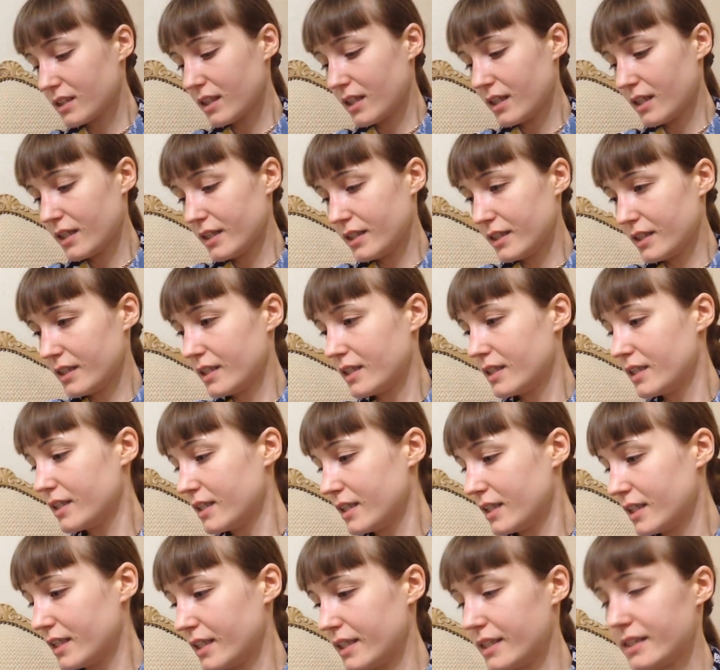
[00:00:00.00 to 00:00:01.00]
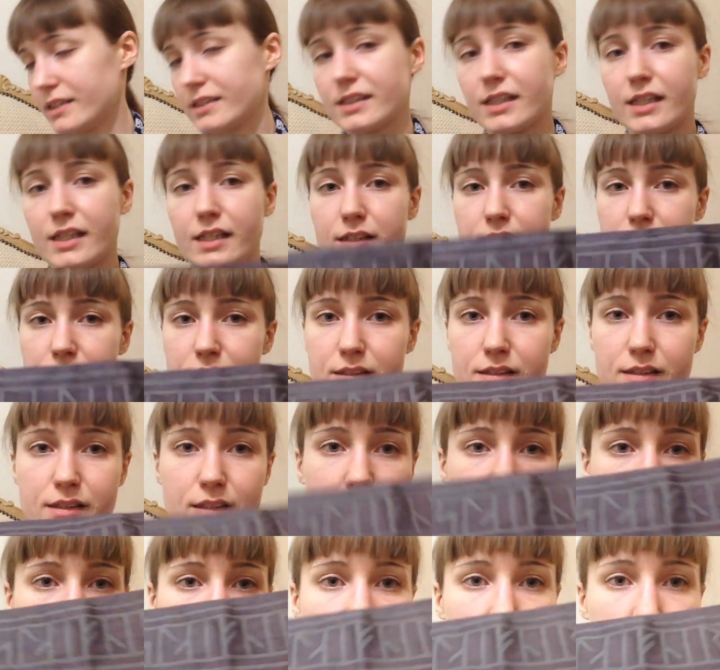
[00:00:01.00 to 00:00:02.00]
tie is a
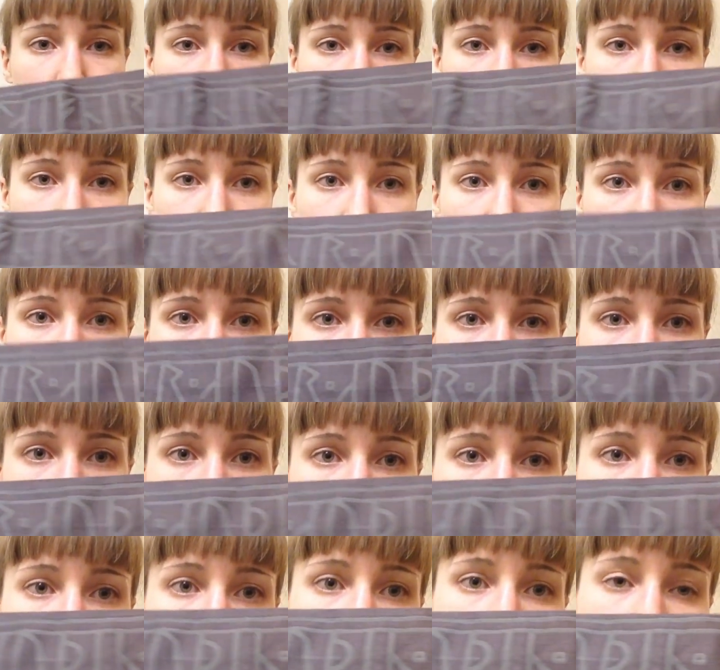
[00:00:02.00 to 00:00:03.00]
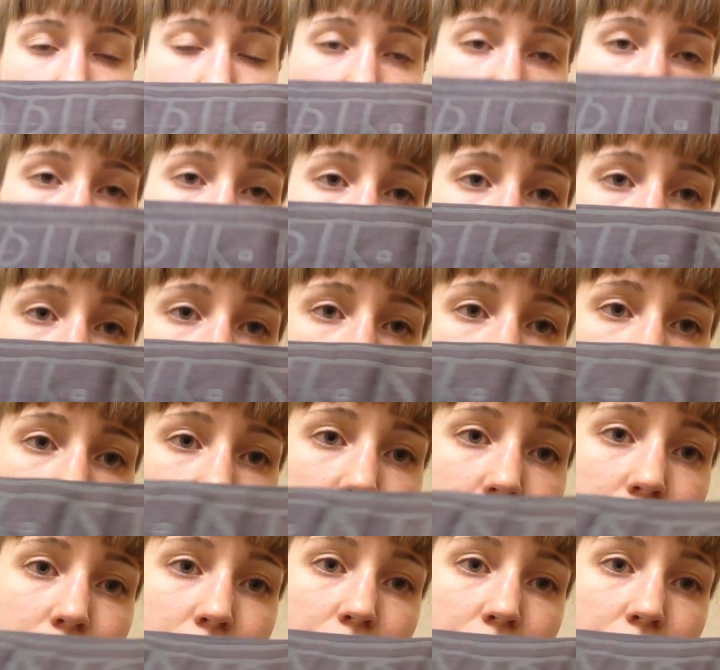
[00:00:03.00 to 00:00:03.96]
single tie,